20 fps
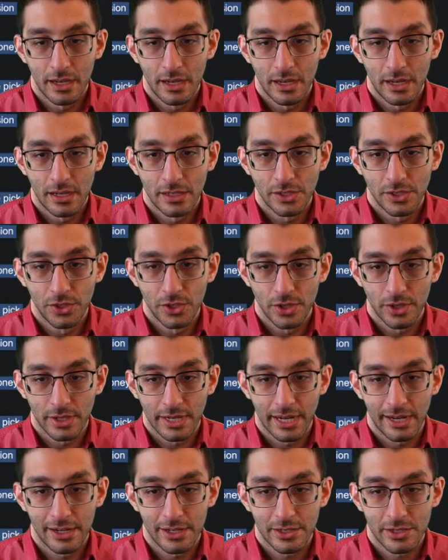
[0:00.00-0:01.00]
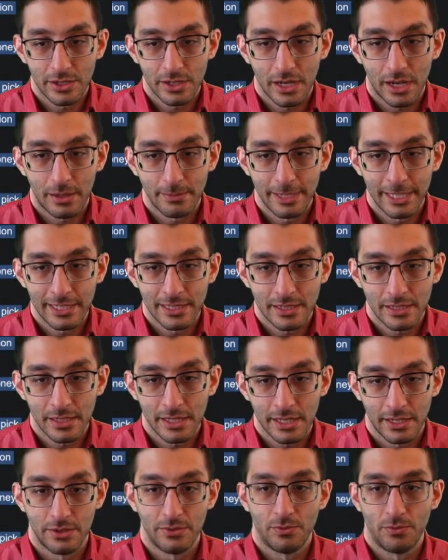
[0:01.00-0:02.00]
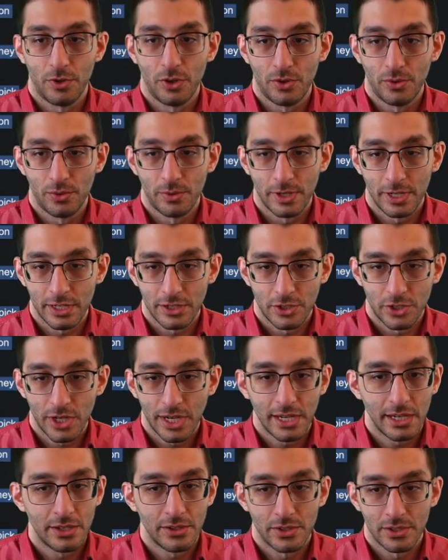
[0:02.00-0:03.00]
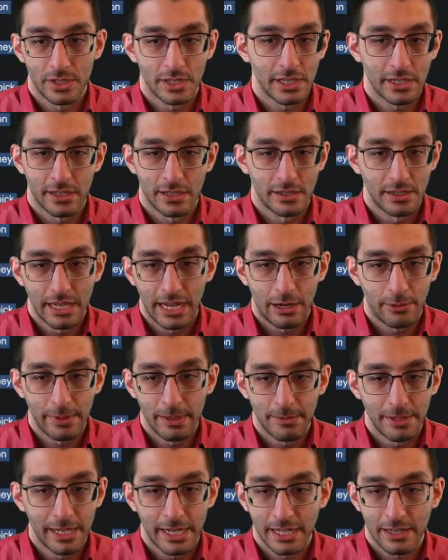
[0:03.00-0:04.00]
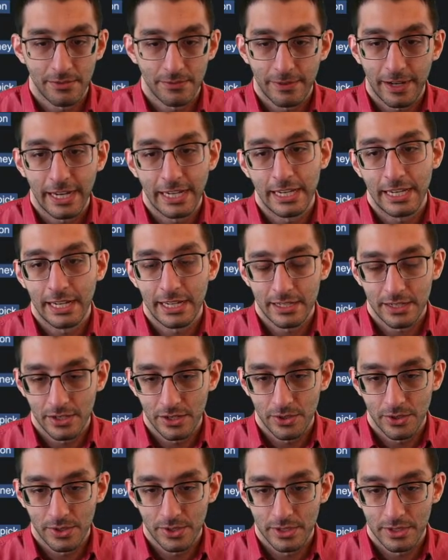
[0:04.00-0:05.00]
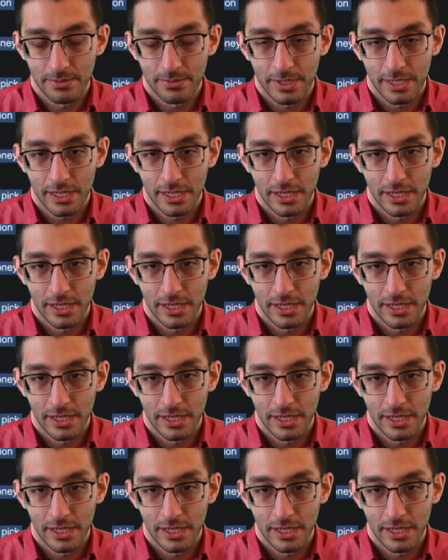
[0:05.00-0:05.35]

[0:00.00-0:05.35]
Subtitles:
your character comments like, whoa, what a change. Like now maybe I can find an antidote or something.